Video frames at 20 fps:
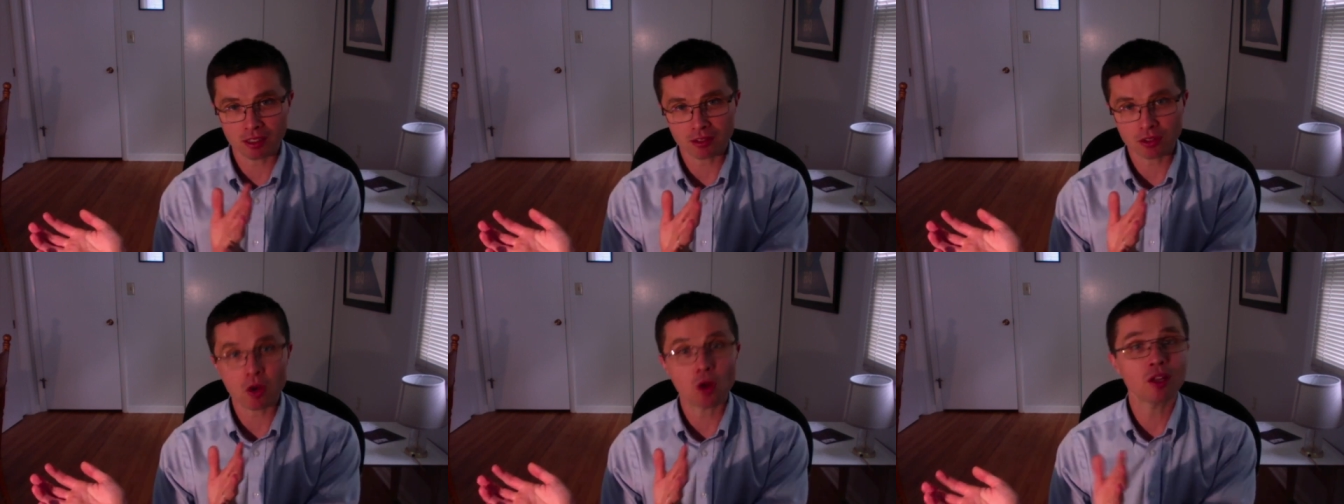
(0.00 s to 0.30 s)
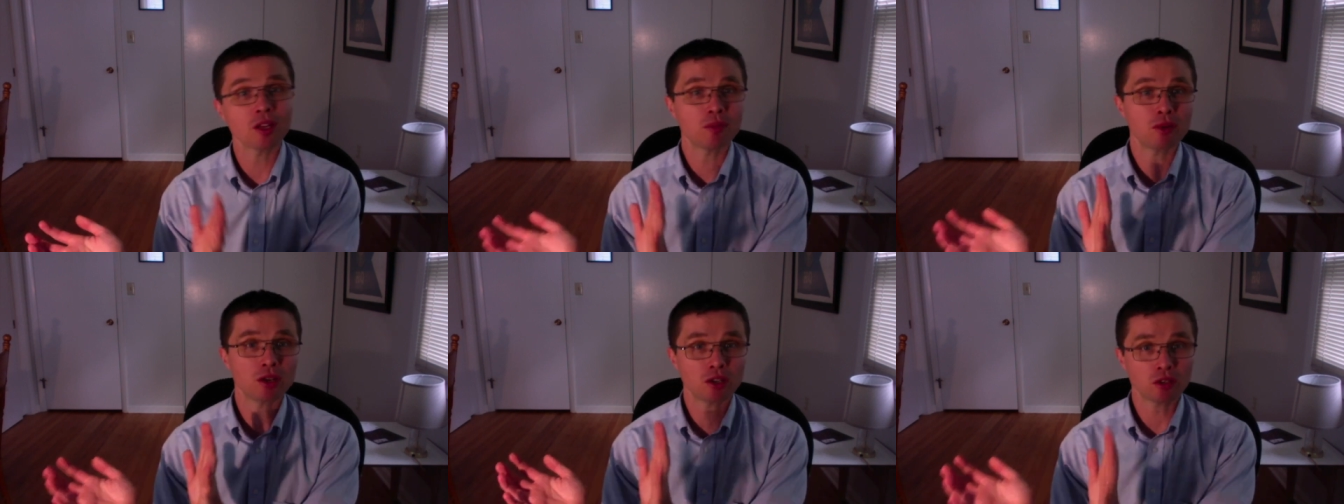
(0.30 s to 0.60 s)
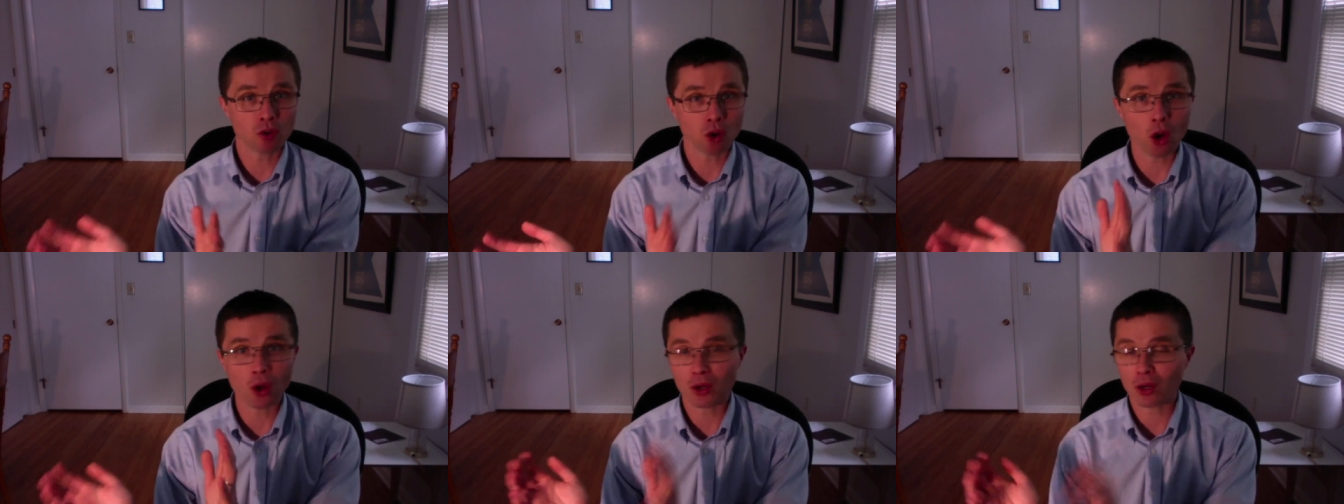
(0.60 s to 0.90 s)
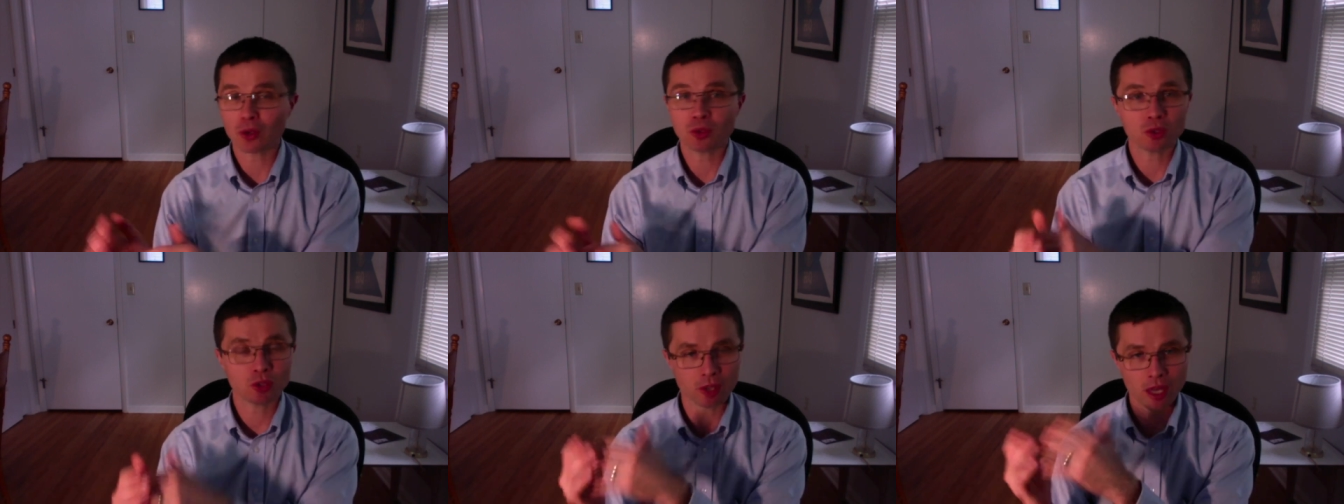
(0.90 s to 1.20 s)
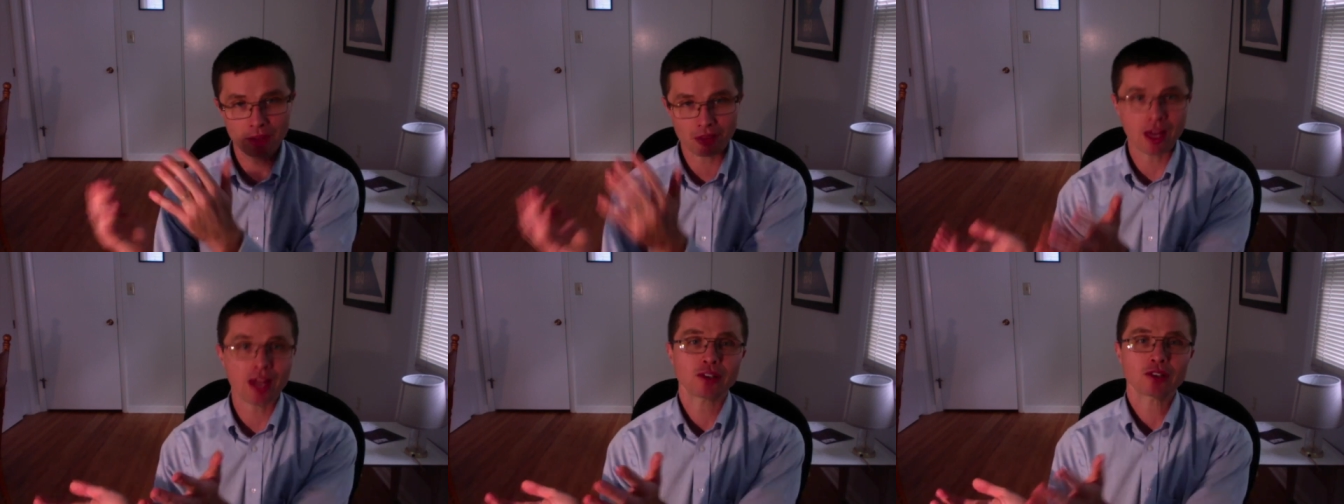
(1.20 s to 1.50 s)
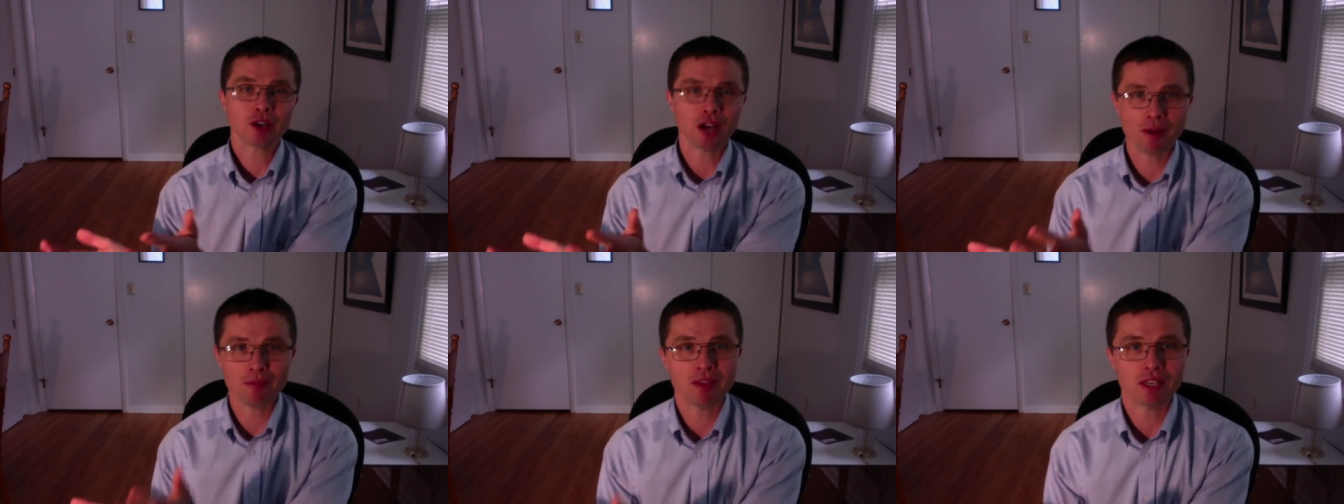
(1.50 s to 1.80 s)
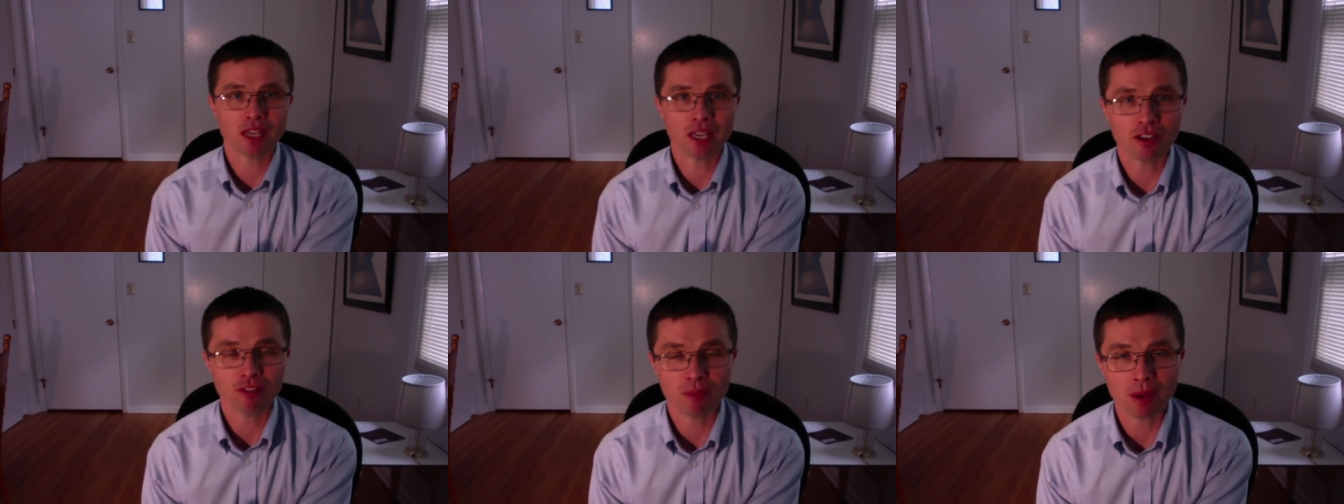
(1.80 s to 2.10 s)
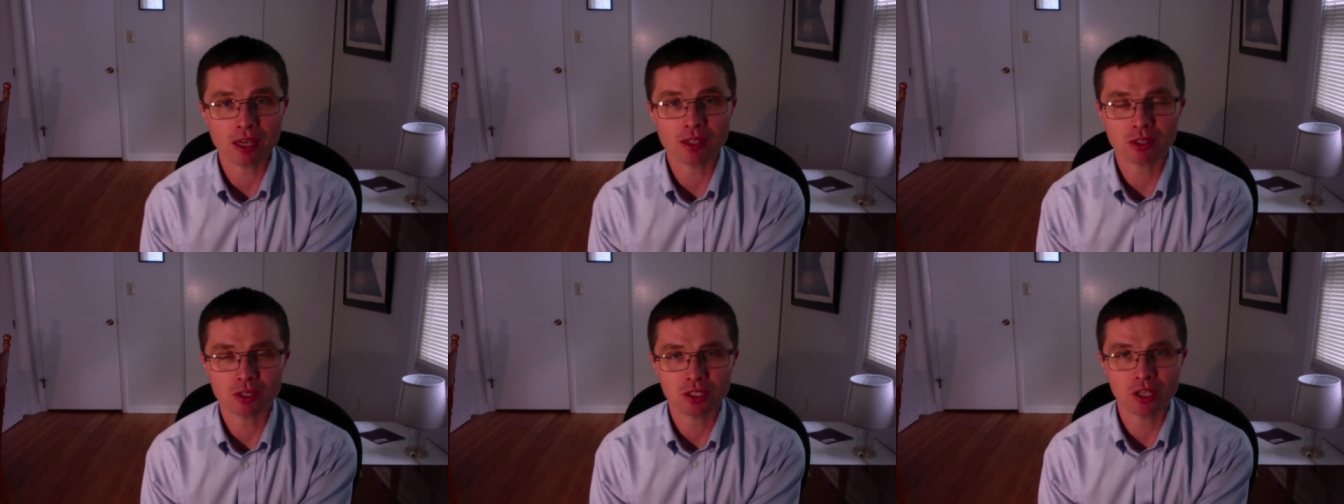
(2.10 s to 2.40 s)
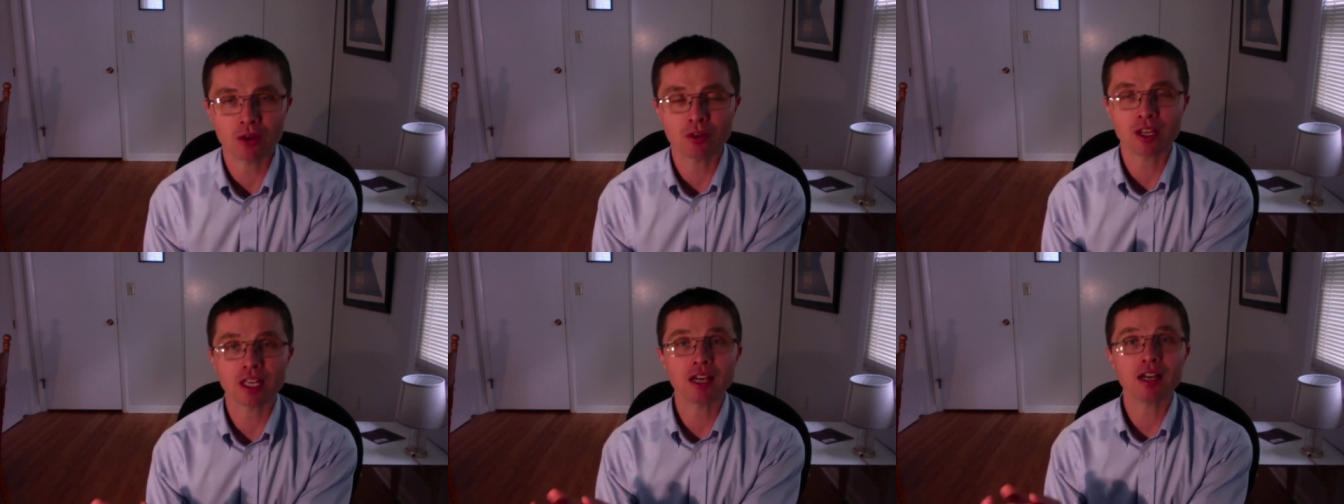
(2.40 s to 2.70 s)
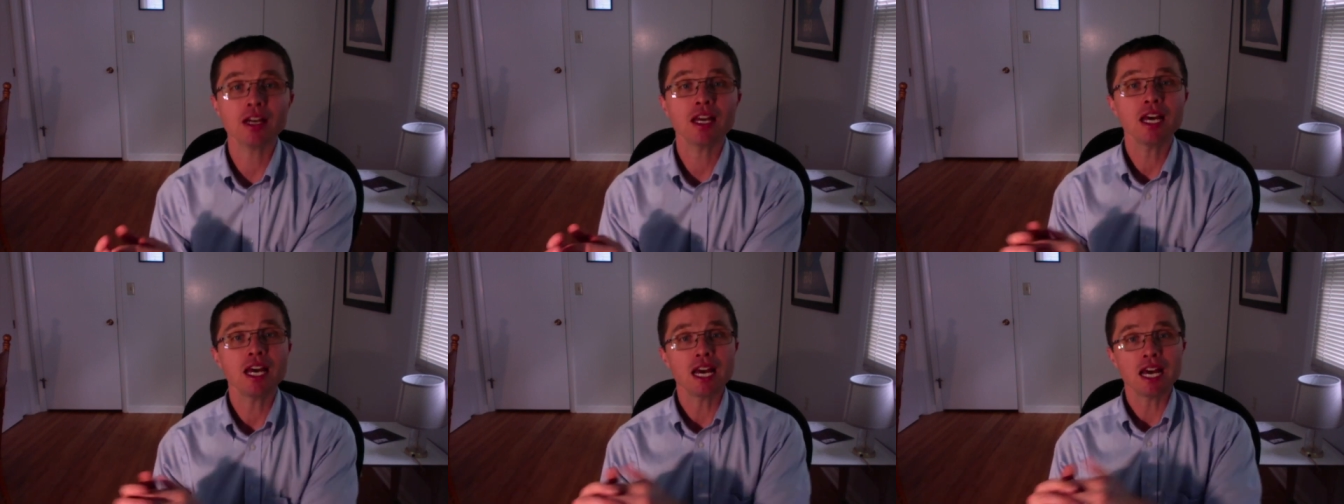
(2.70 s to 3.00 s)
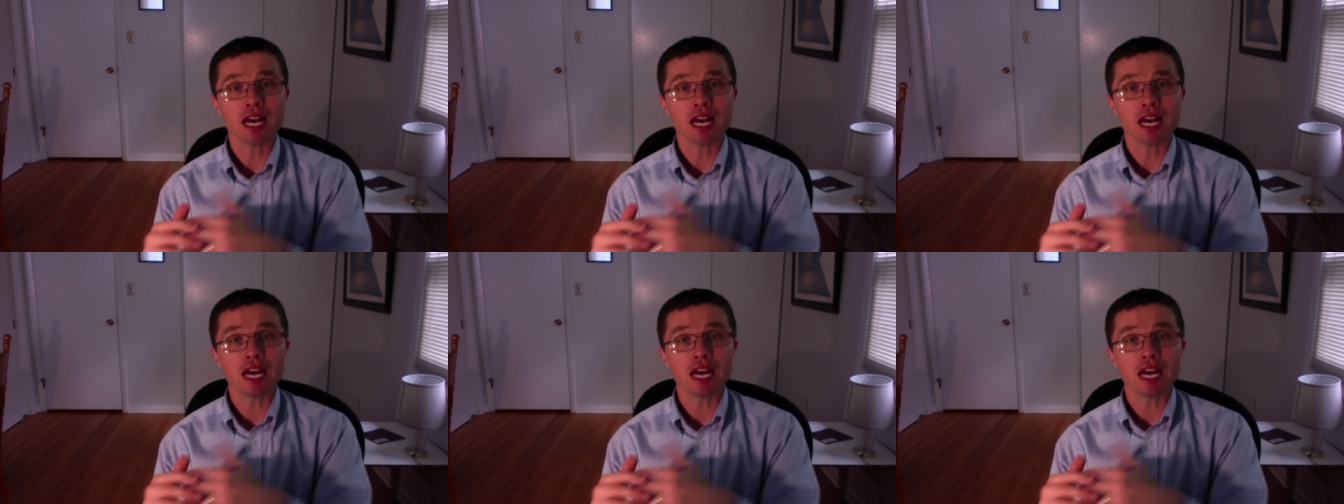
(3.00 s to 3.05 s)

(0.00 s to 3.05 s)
Ptolemy Chronos, at that time the king of Macedonia,